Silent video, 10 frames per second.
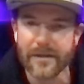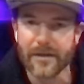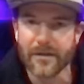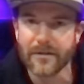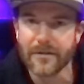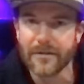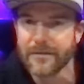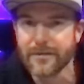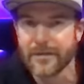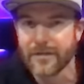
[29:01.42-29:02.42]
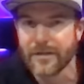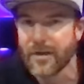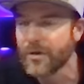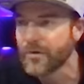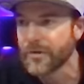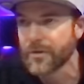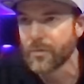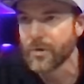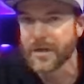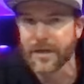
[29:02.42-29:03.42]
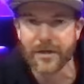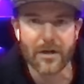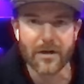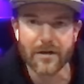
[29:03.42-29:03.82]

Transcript: they'll you know or they'll work on a car